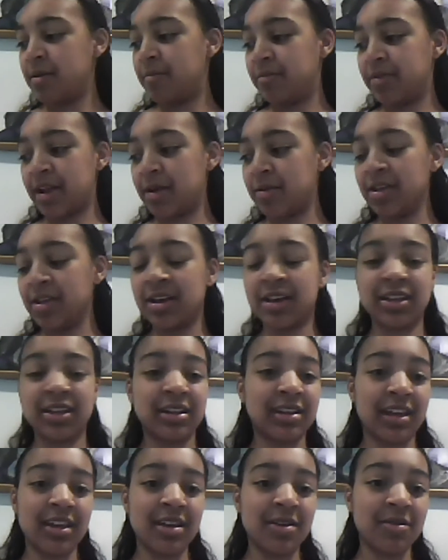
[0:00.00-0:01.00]
But I really couldn't
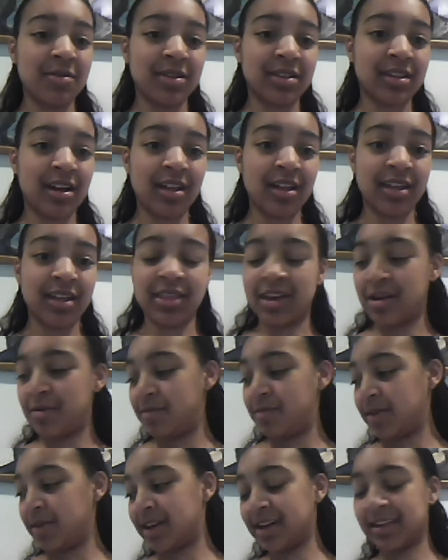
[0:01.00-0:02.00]
tell you what's all in there
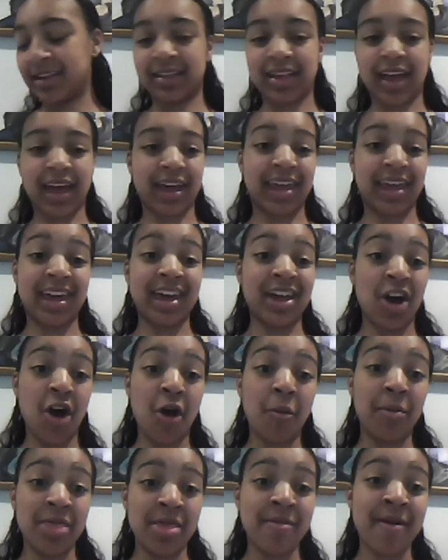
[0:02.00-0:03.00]
because I can't
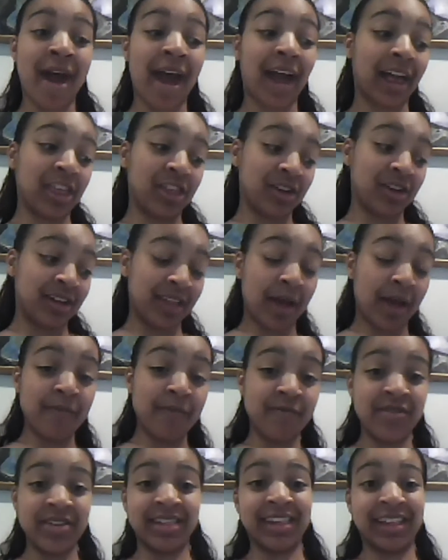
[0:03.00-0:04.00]
open the package because I'm
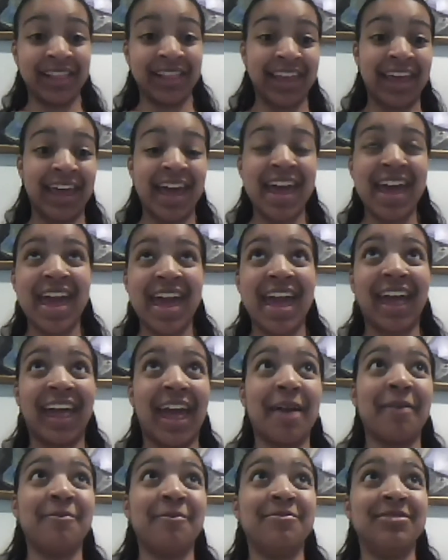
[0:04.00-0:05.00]
physically
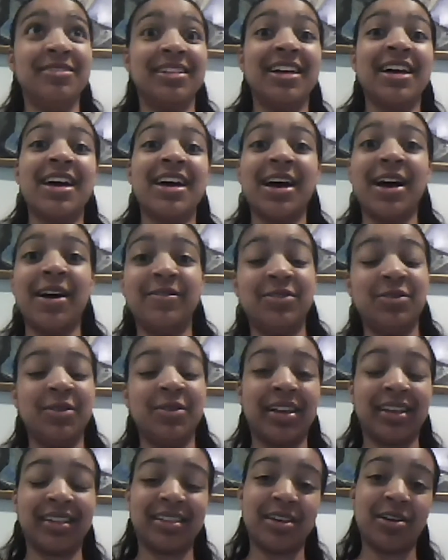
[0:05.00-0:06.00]
incapable of
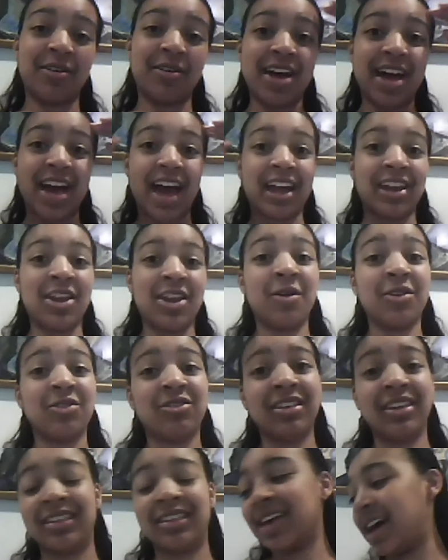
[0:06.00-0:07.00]
doing so. I know it's
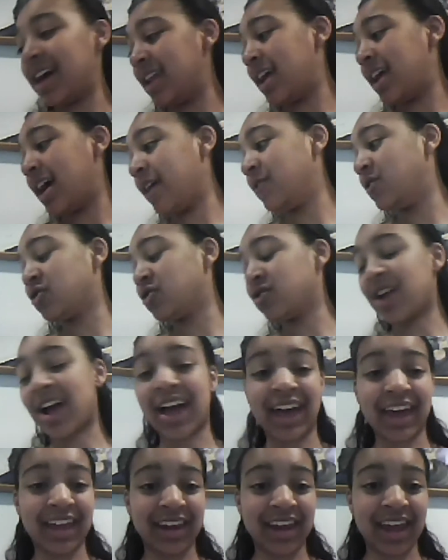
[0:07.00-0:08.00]
really sad. I've
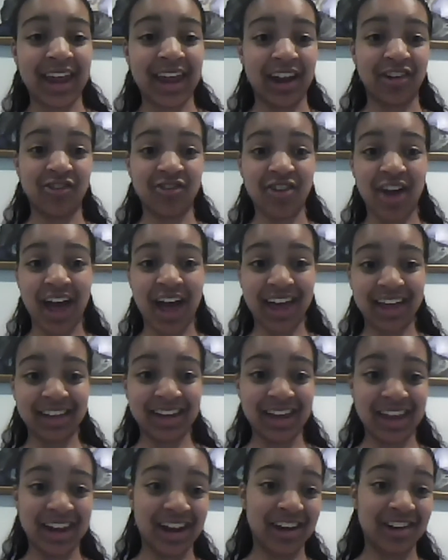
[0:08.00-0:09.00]
tried and I tried
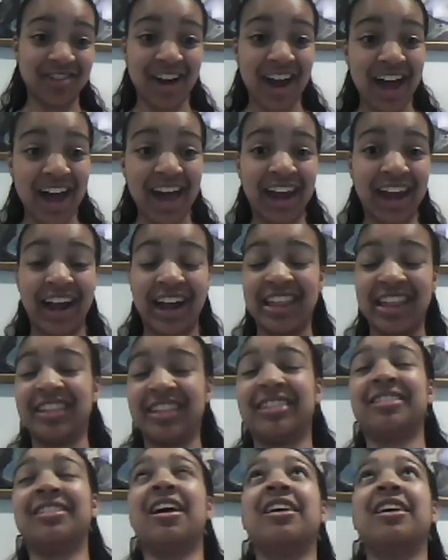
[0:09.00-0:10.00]
and I tried. And it just
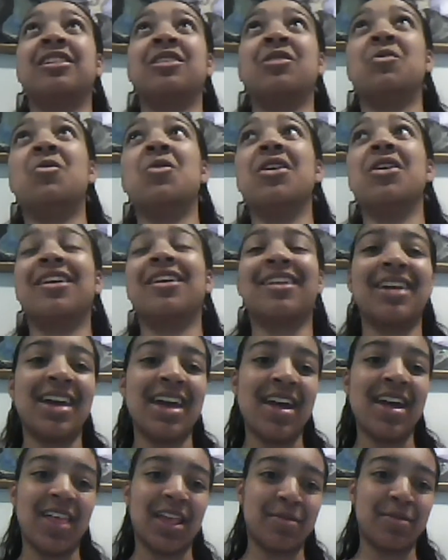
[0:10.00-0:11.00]
doesn't work.
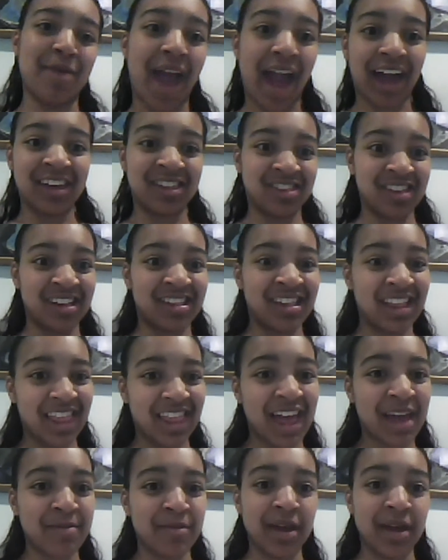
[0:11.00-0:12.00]
This package doesn't
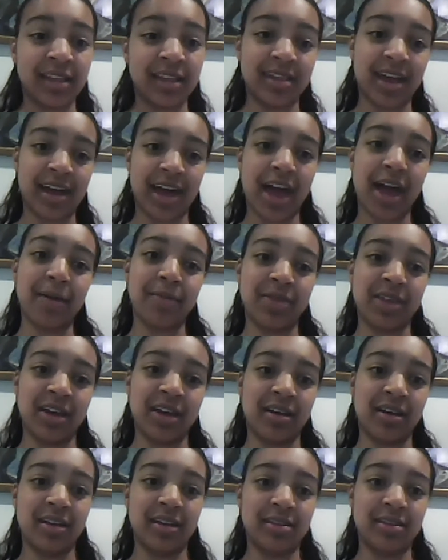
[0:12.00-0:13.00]
like me. It's that guy up
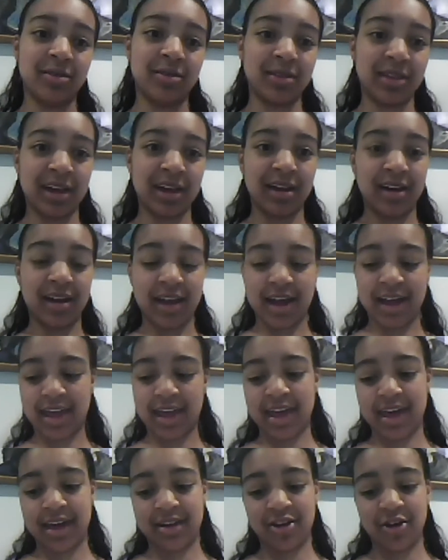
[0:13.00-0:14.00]
there. He's too scary. I
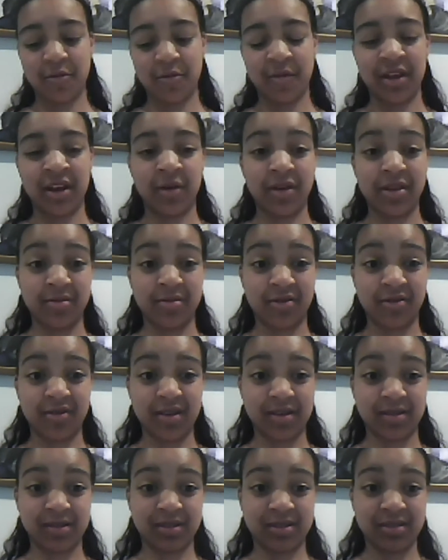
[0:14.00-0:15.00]
can't open it with him
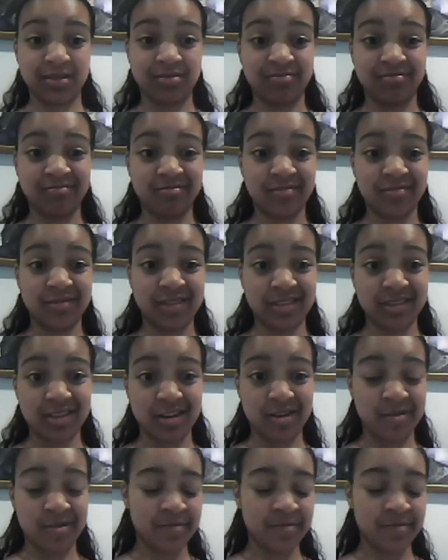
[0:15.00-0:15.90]
around. So.